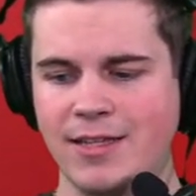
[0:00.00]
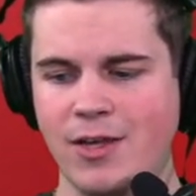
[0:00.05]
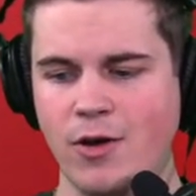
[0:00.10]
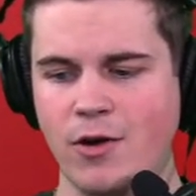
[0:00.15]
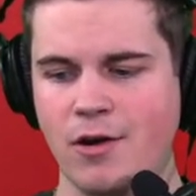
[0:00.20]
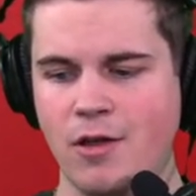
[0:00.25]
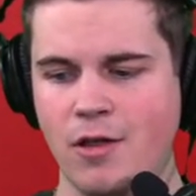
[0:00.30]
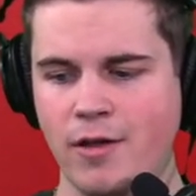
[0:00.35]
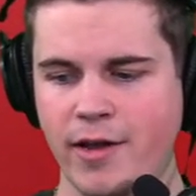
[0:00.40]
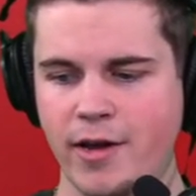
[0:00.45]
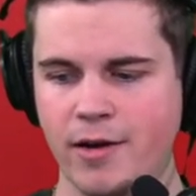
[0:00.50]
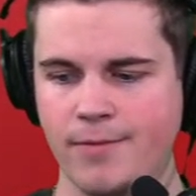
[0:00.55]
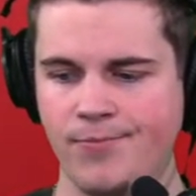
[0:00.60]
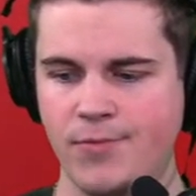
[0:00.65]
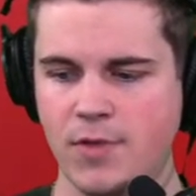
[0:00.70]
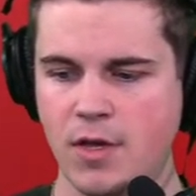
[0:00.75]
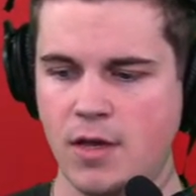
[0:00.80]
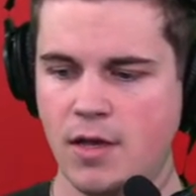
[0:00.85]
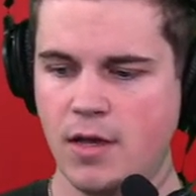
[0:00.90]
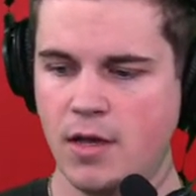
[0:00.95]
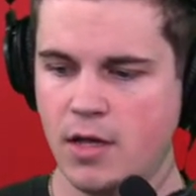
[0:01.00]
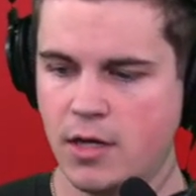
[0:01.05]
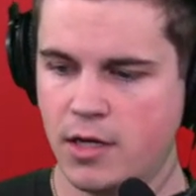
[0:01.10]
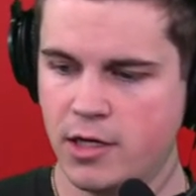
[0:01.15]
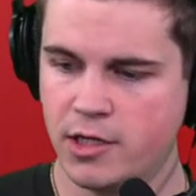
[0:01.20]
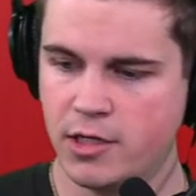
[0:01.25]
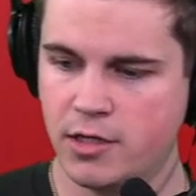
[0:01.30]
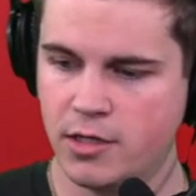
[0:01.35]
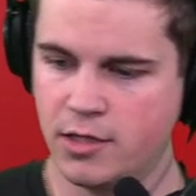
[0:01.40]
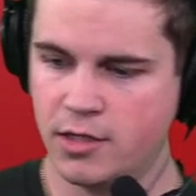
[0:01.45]
loaded all here.
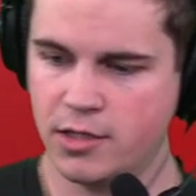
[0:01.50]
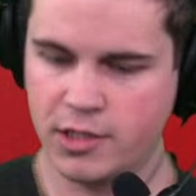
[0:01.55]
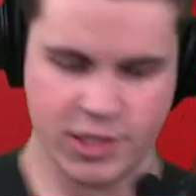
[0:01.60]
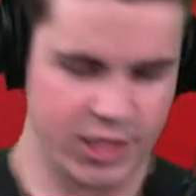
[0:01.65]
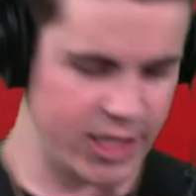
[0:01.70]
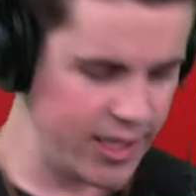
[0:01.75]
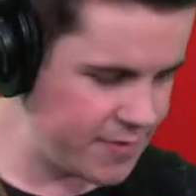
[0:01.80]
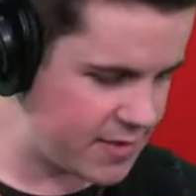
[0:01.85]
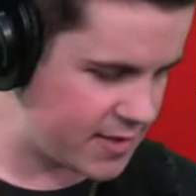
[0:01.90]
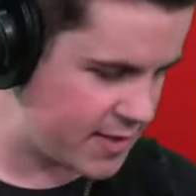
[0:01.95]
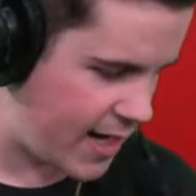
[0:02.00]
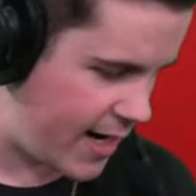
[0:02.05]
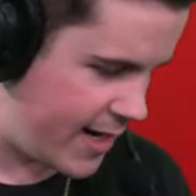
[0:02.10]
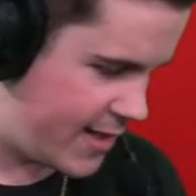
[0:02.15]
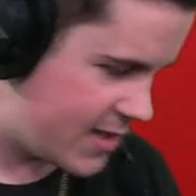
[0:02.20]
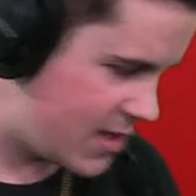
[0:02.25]
Chiefs signed